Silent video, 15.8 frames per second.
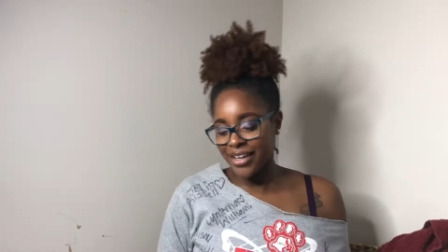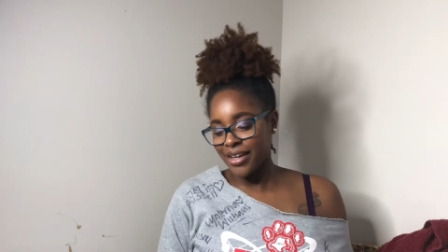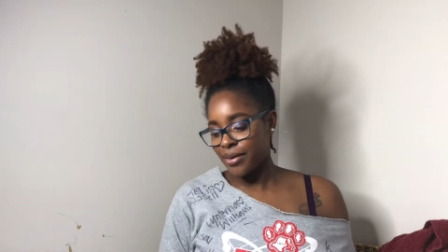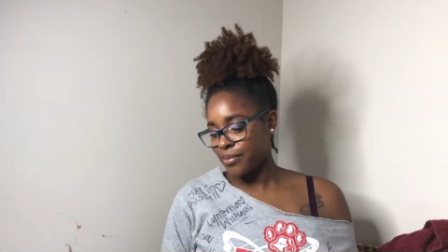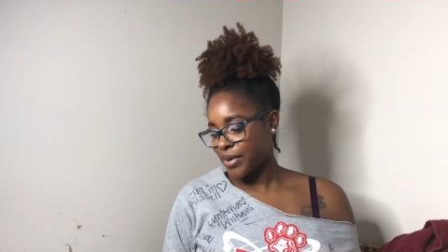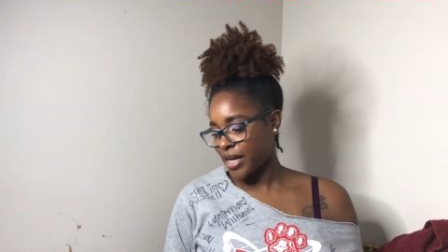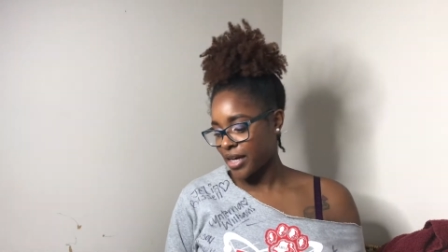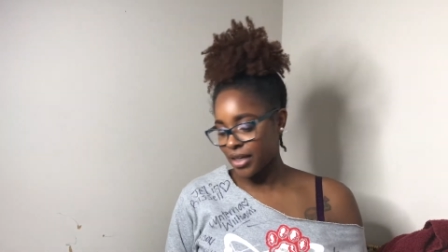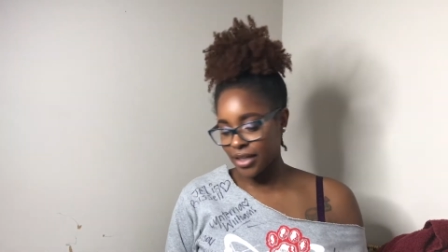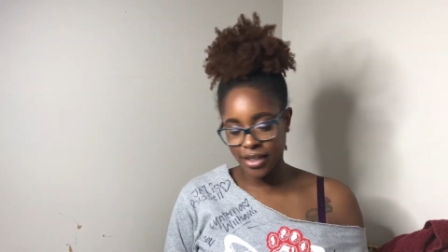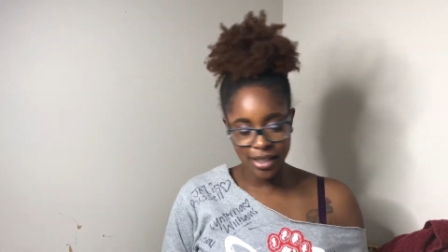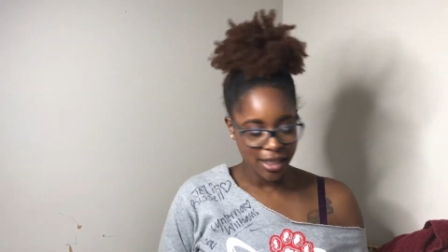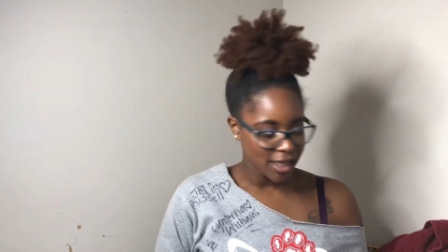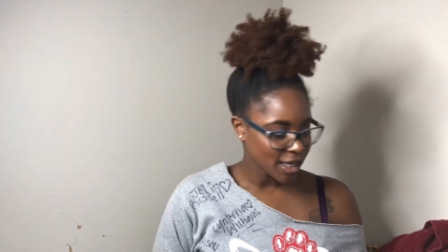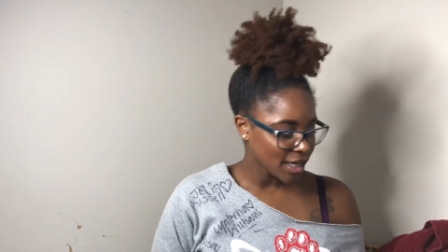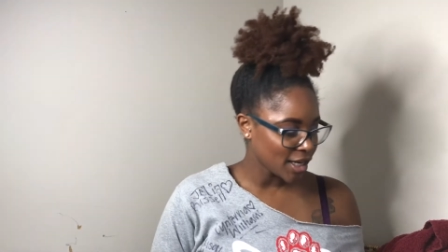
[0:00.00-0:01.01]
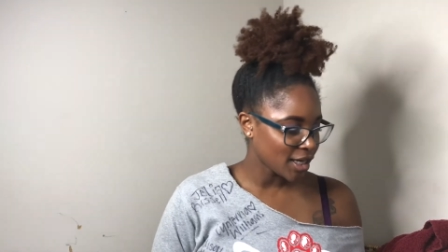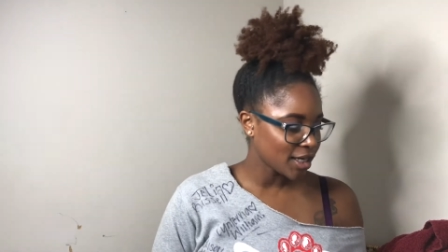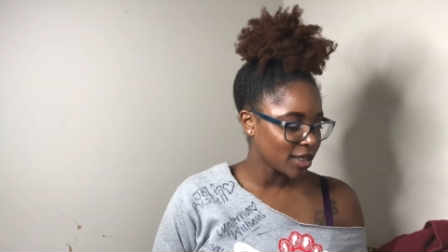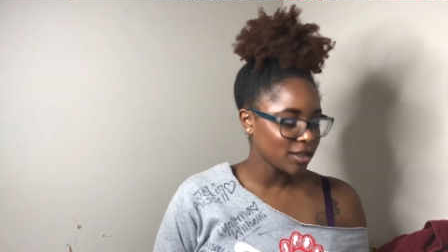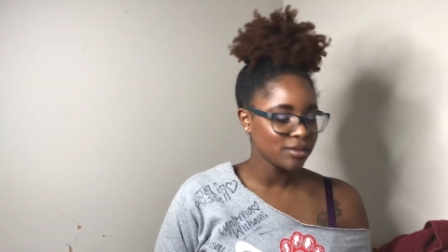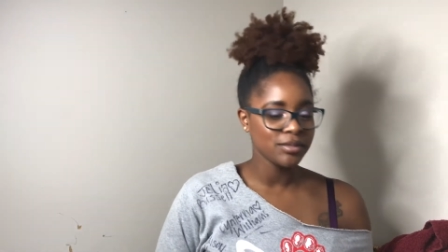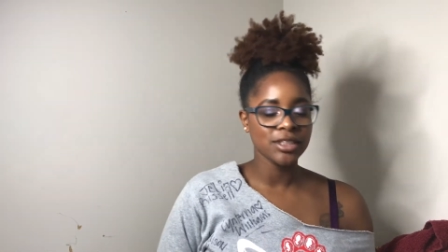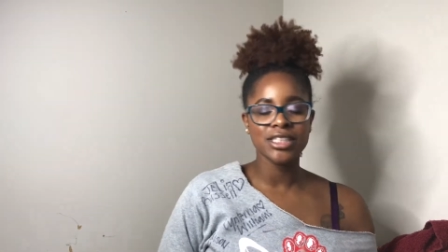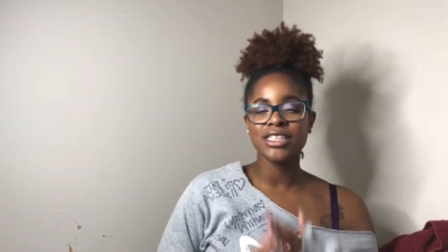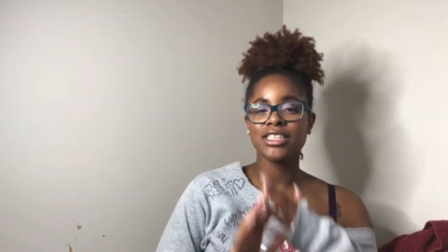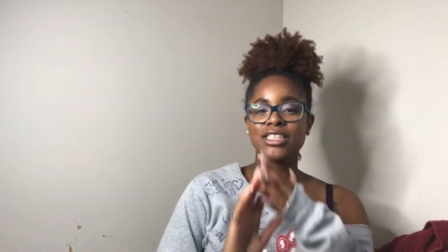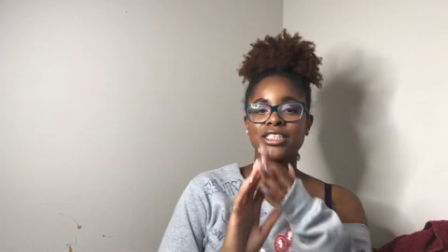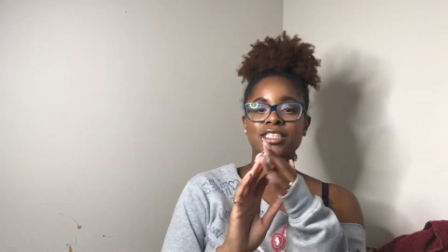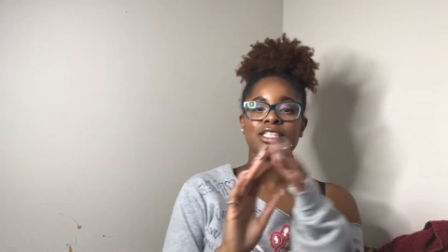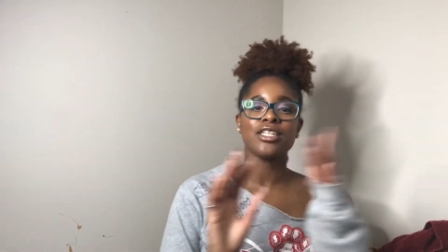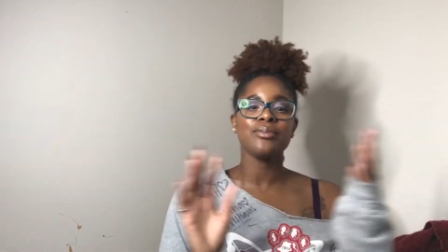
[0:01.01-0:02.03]
I'm back. So this is
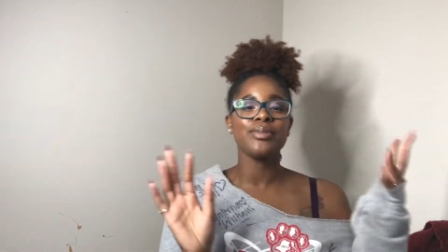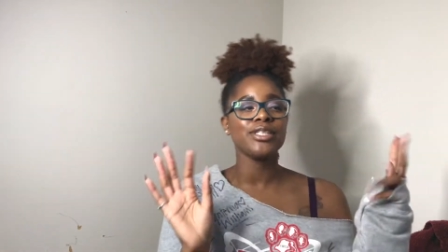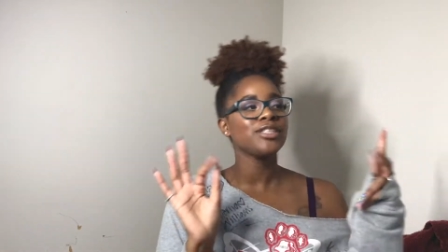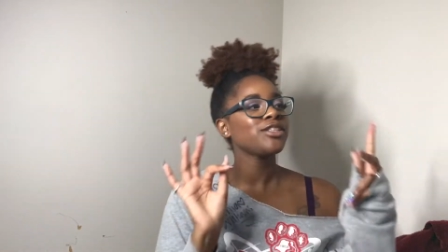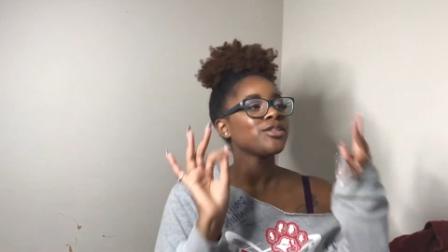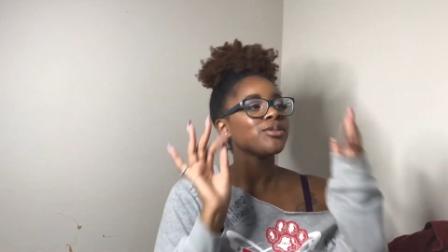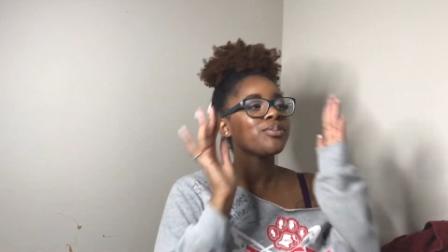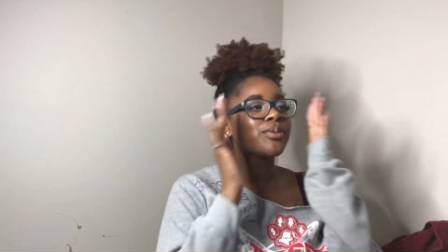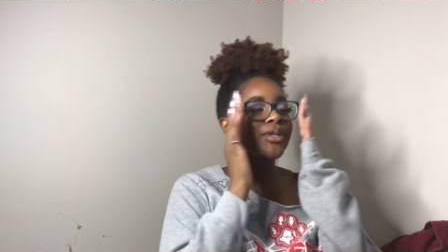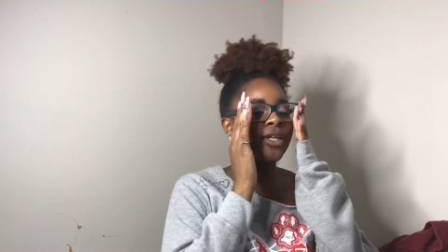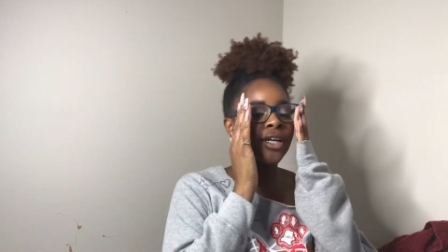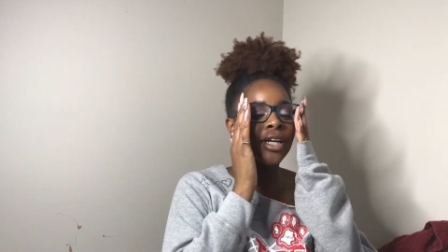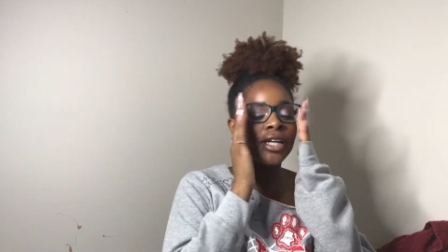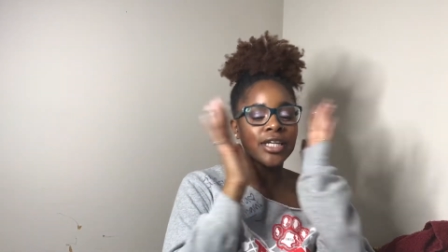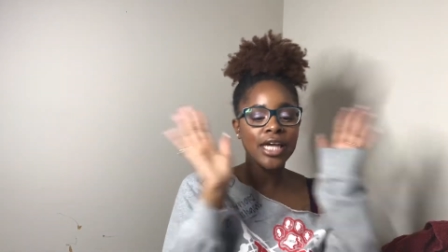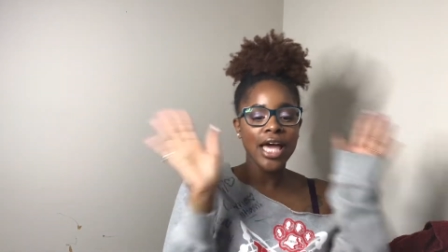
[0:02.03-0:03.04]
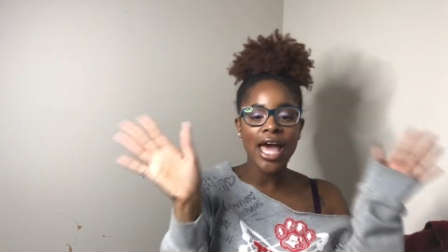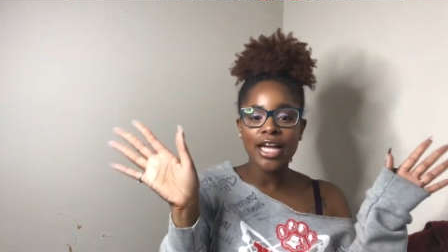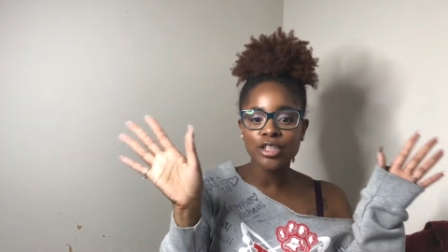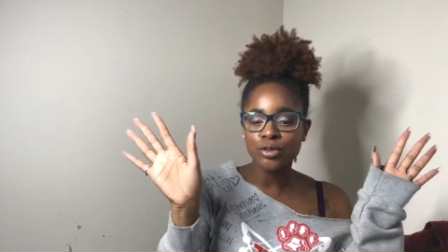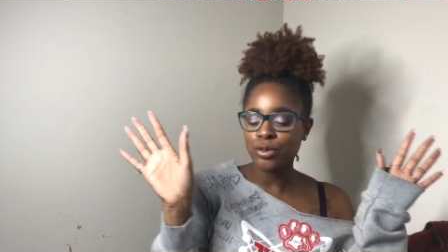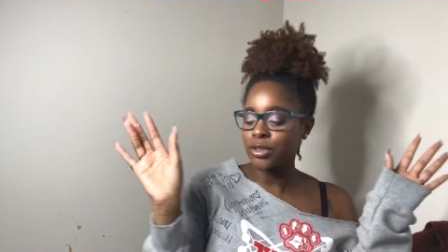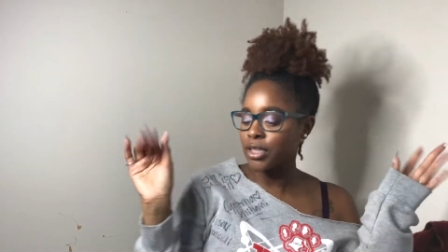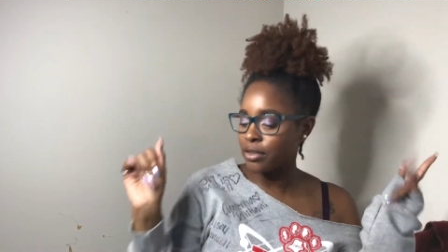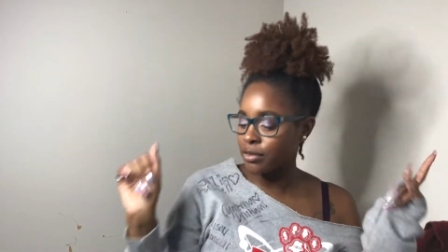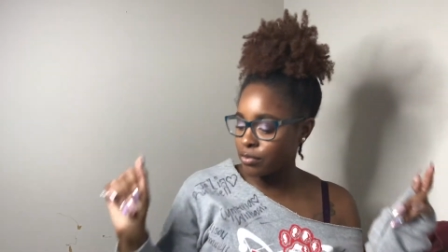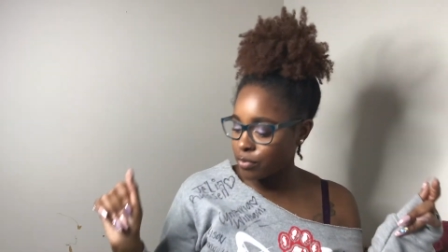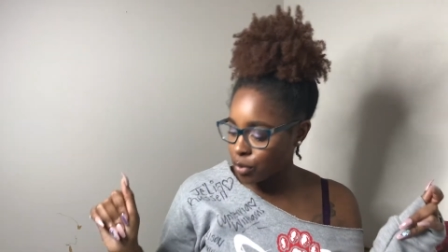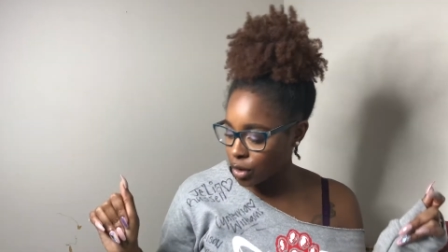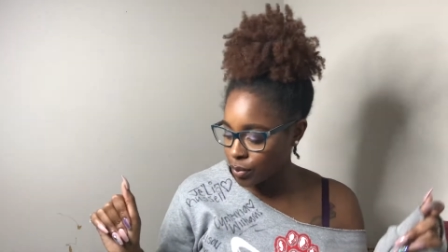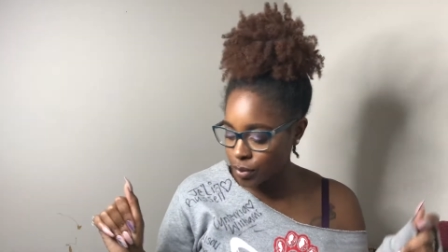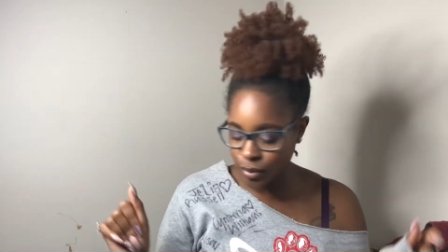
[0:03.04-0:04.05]
just gonna be super casual,
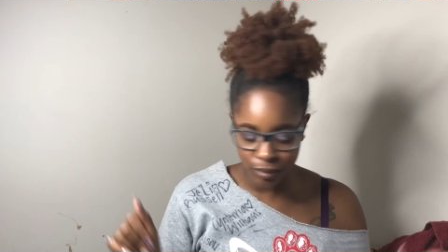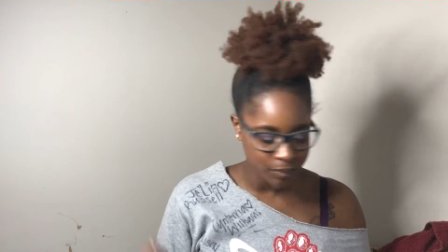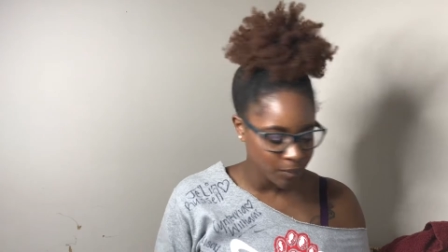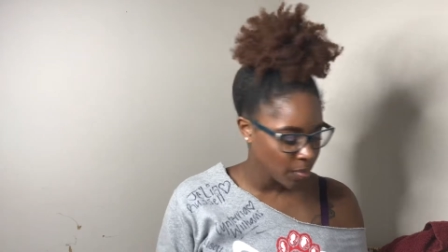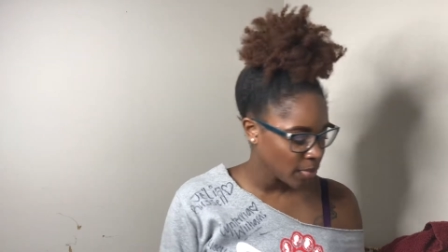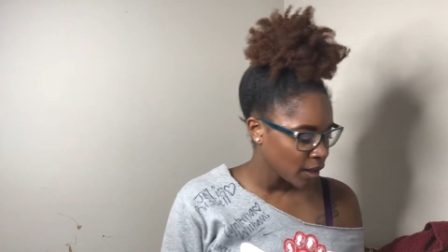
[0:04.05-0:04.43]
informal.